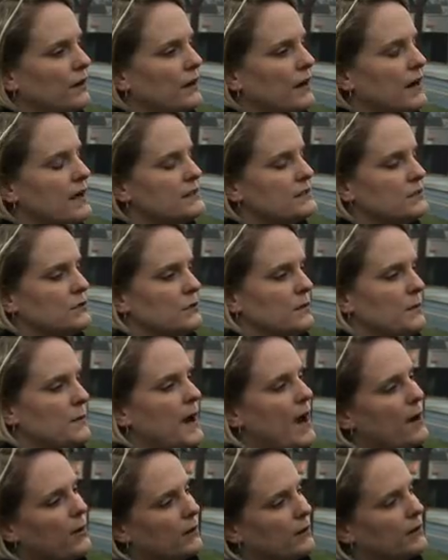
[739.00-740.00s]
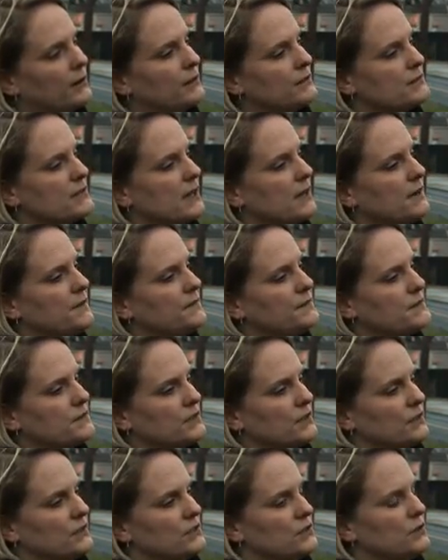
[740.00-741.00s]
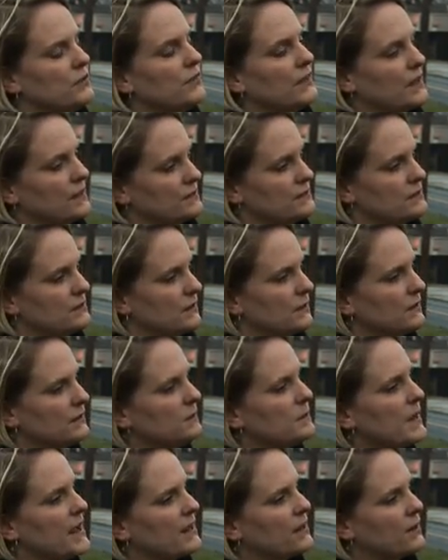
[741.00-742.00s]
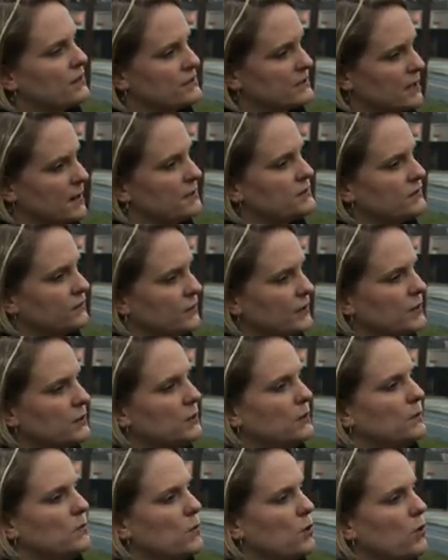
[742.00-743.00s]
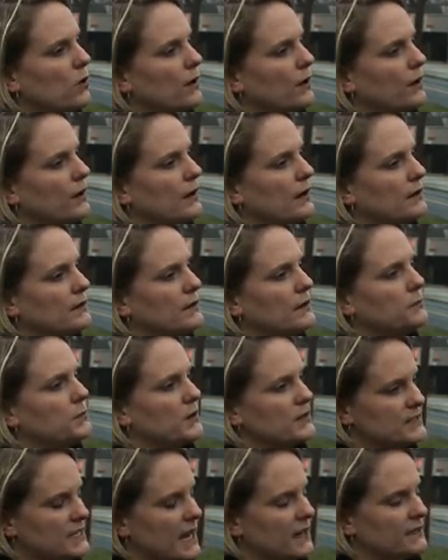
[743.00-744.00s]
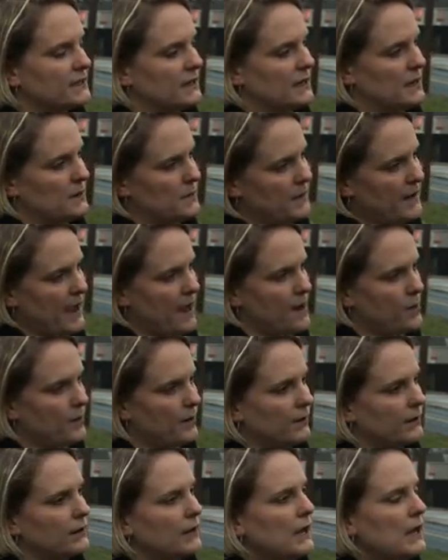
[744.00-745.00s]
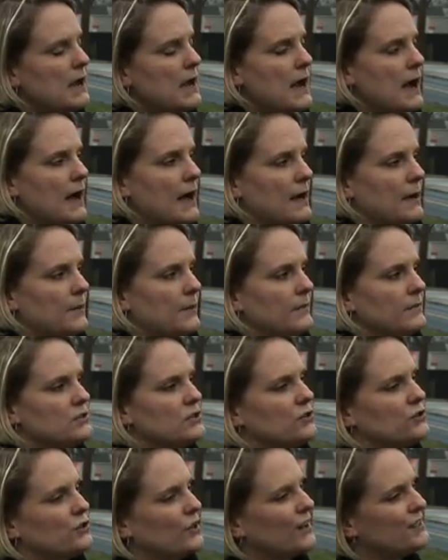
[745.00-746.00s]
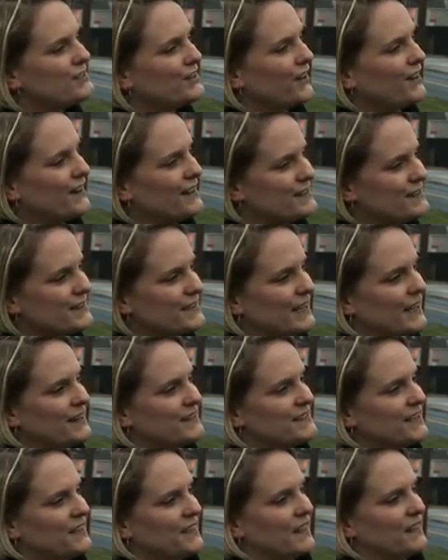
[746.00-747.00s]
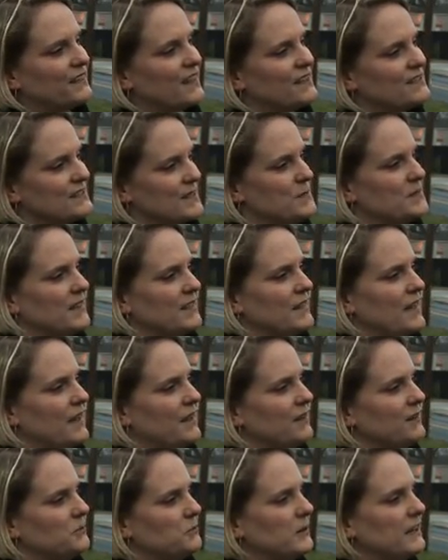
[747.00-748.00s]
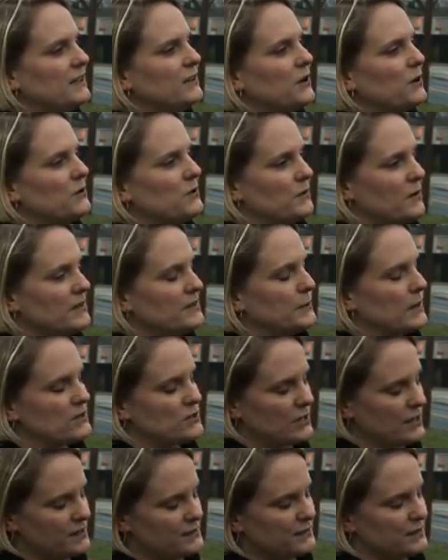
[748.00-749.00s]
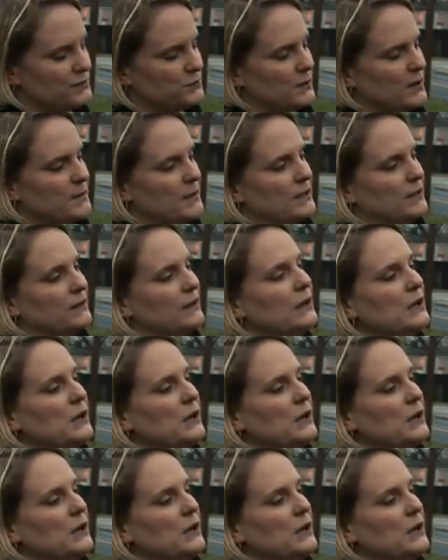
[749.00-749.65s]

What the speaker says: us to empower ourselves, to do things to make ourselves feel more protected and empowered, to trust our instincts. I think that's something that we don't, especially us as women,